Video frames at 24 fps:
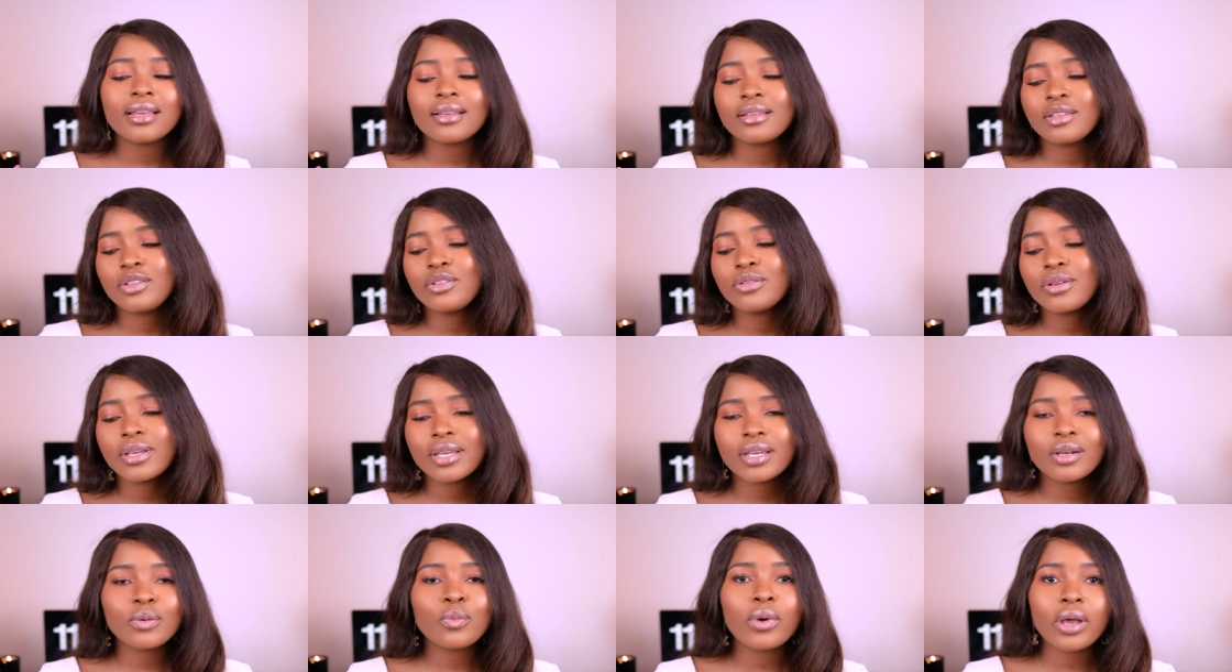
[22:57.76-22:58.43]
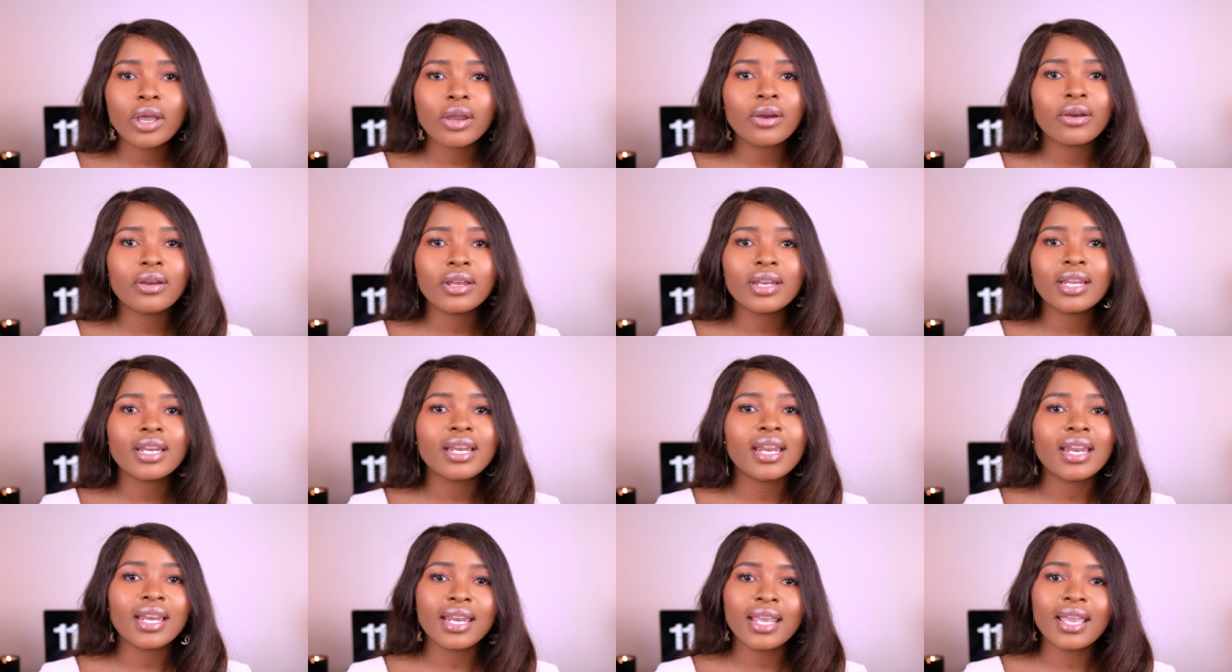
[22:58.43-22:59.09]
you can wear it
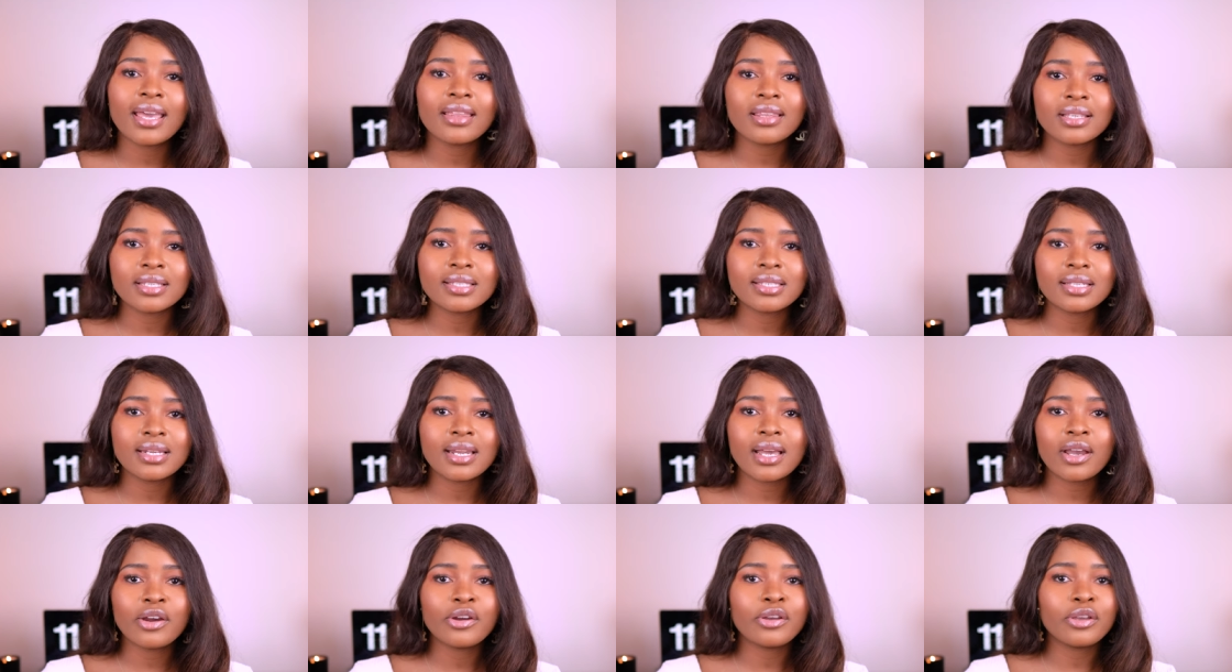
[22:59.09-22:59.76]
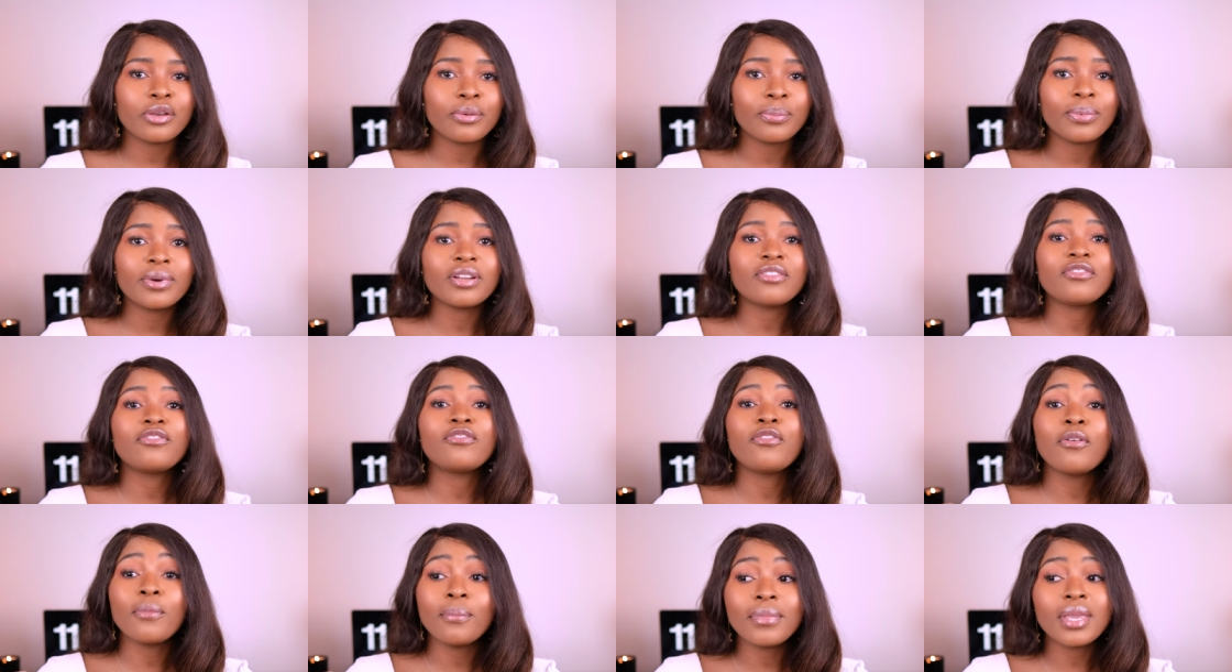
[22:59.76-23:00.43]
in any other scenario, but
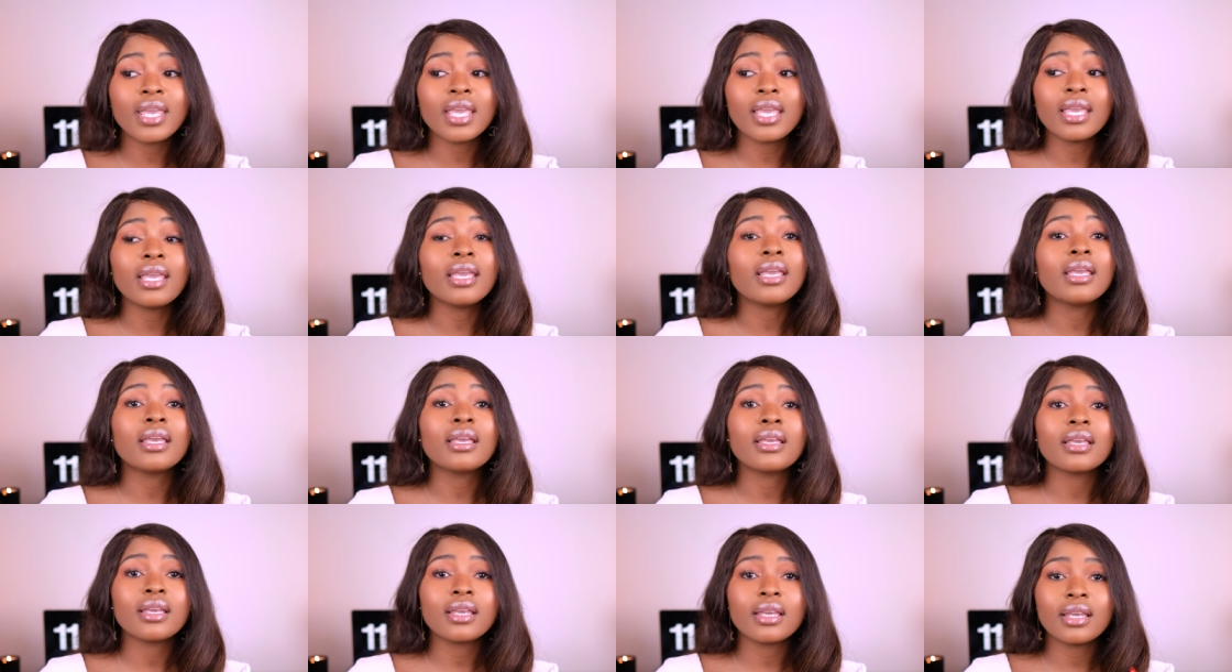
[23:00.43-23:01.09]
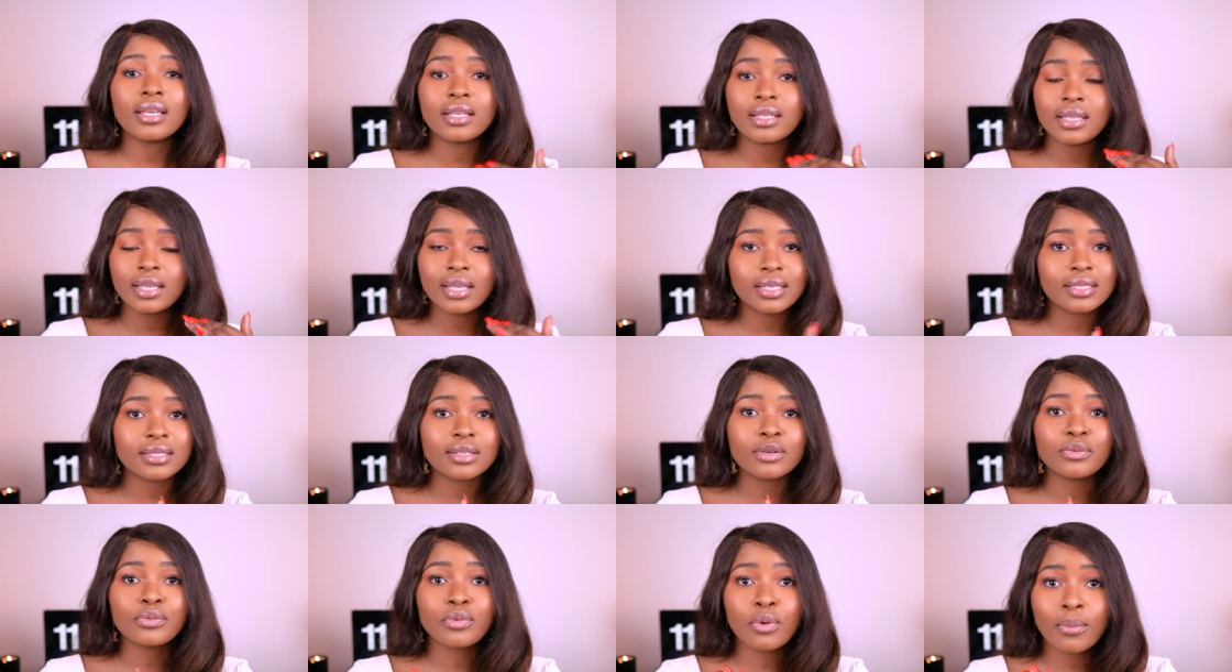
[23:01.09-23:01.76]
for me, it
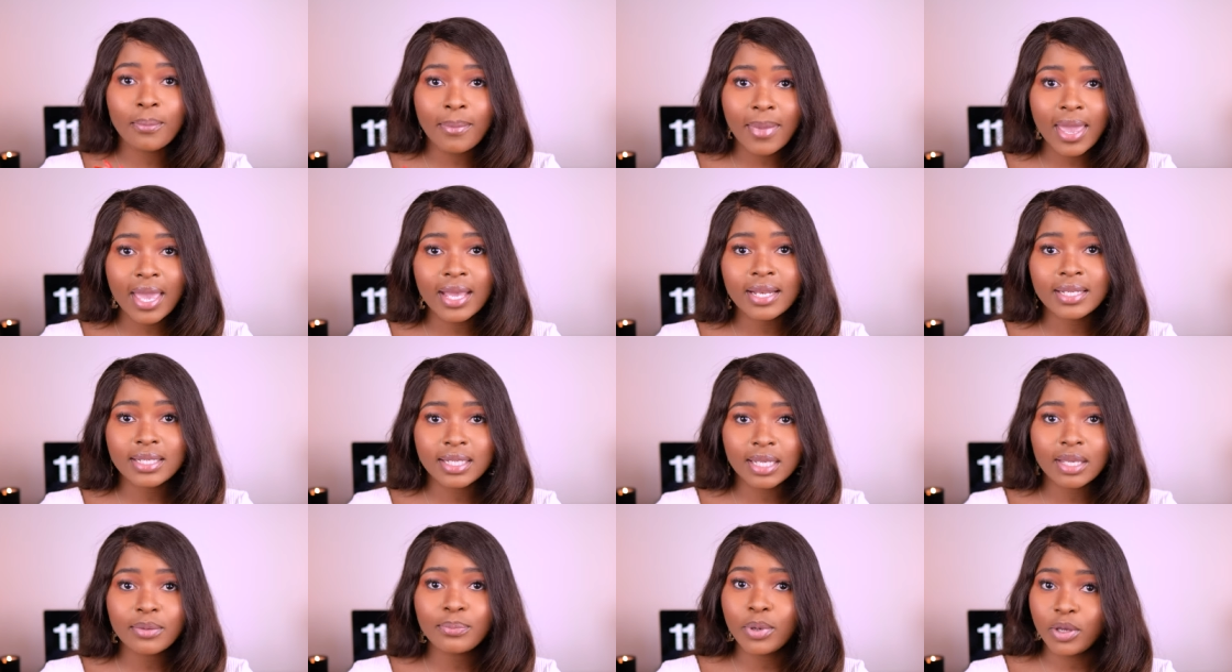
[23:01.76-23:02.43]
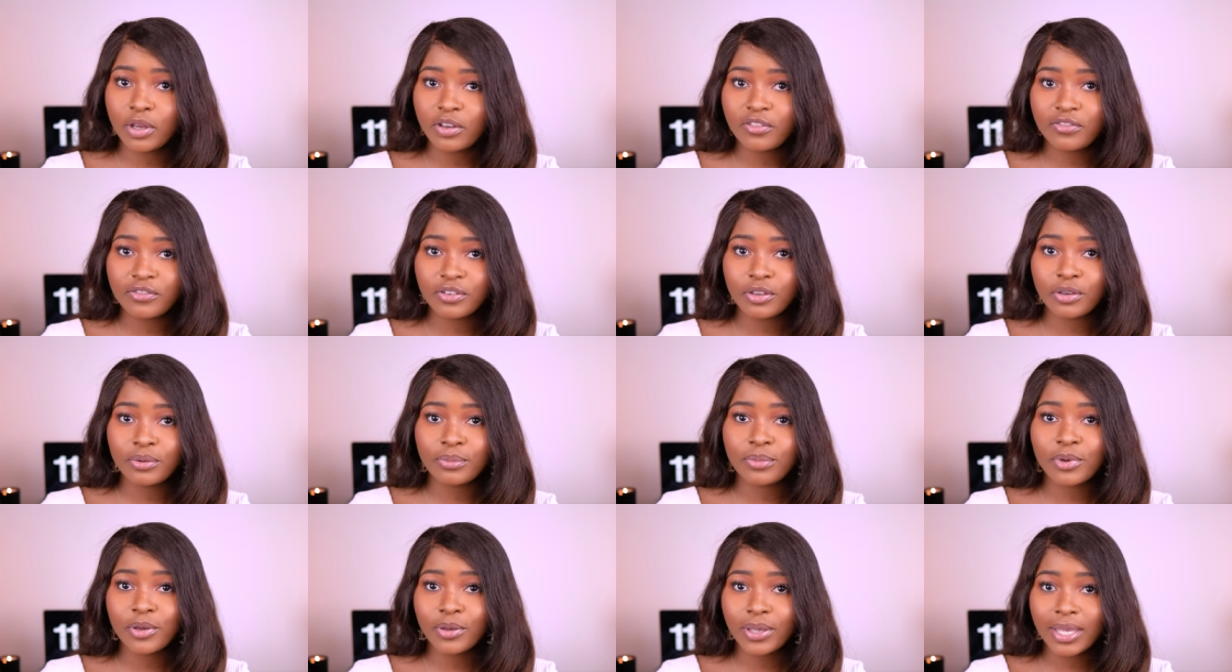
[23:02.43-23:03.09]
is a romantic
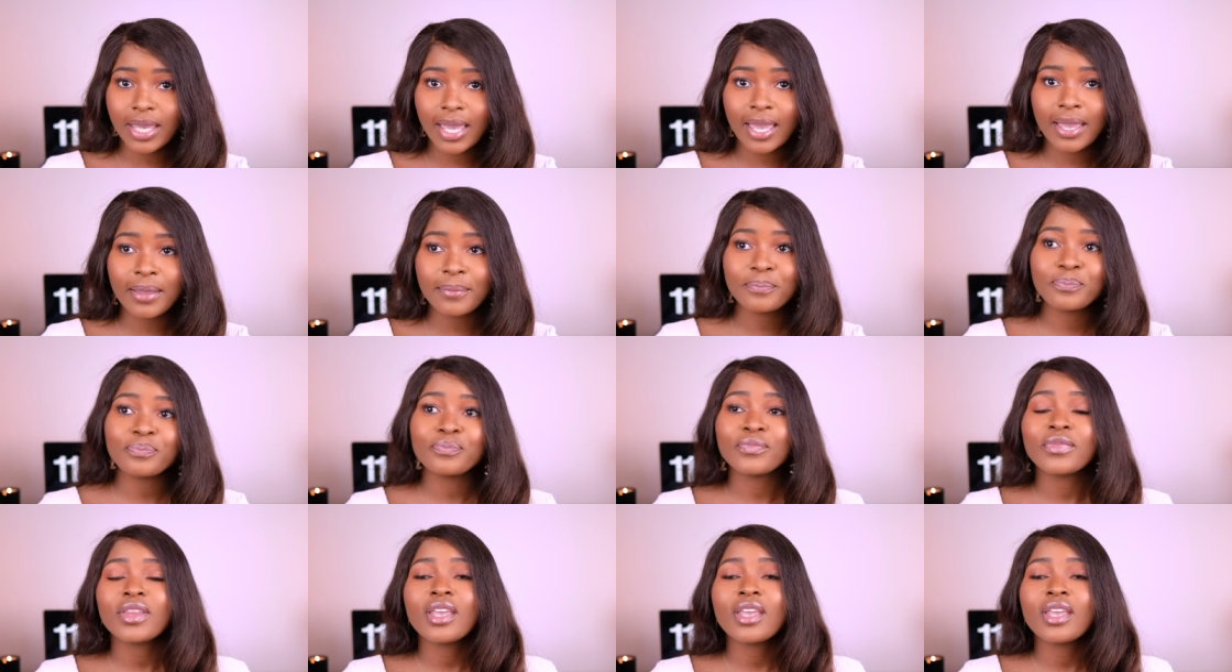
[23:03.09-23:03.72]
perfume, okay?